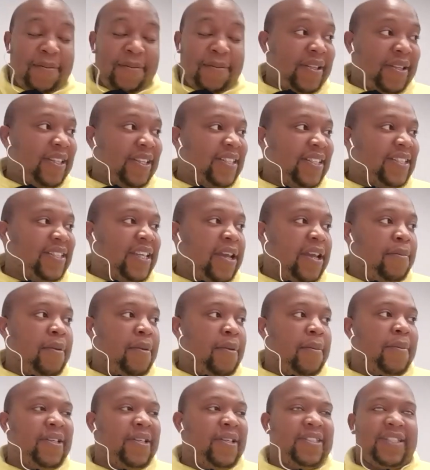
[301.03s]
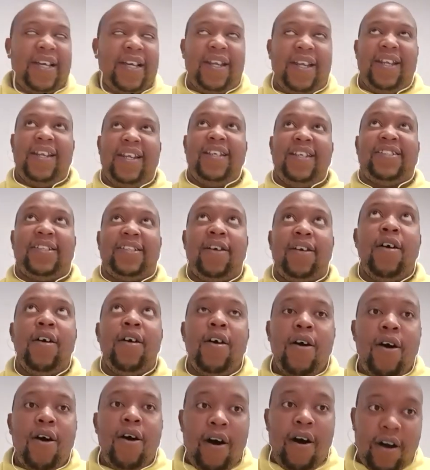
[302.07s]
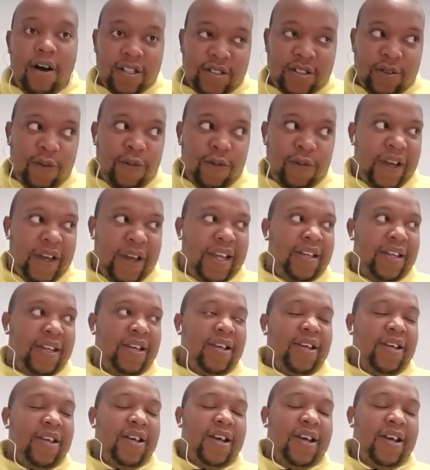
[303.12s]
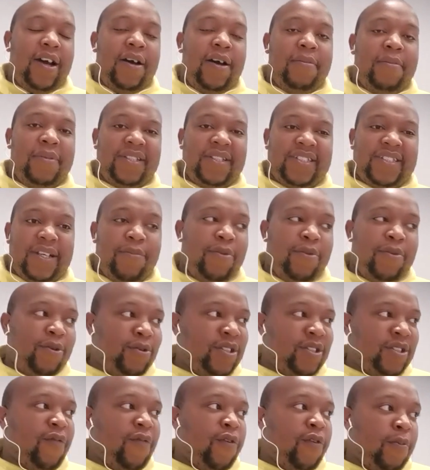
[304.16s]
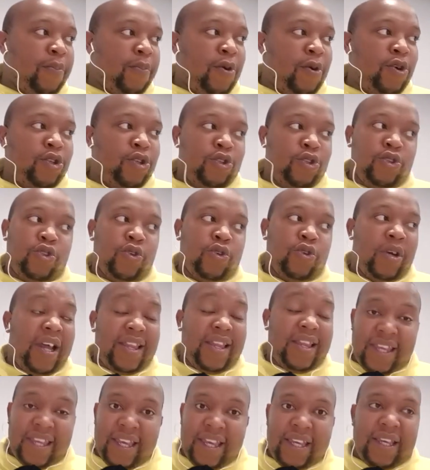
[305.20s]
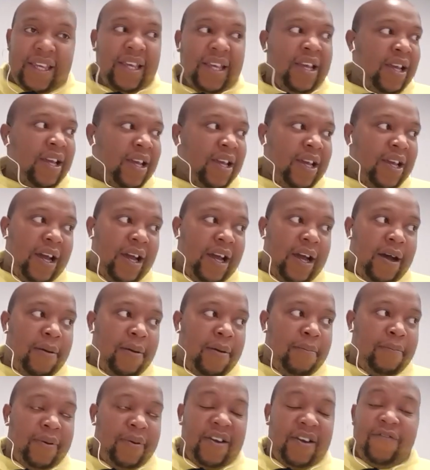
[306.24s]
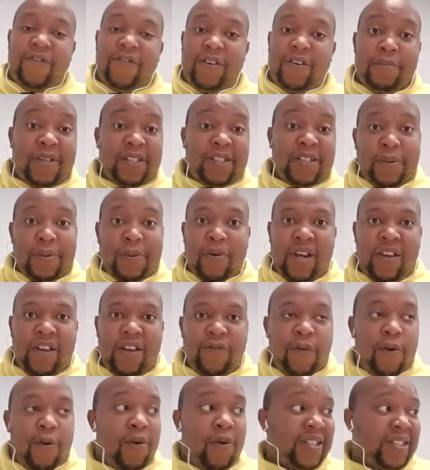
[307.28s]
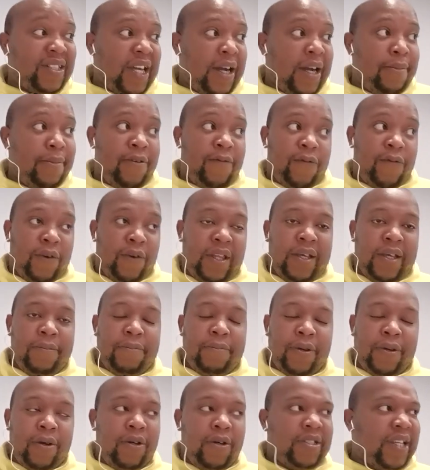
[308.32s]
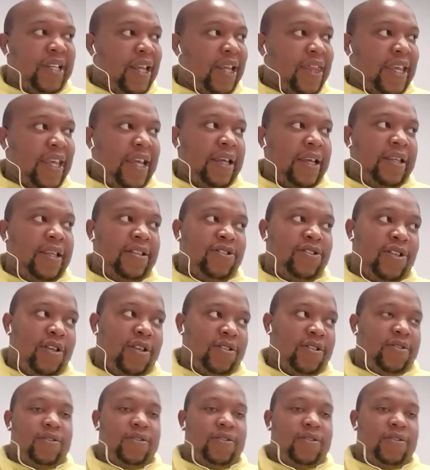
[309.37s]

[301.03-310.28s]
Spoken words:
about this game. I'm excited as an Arsenal fan. As someone who's a football neutral, I think Brentford must be ready for what's coming for them, because I think this Arsenal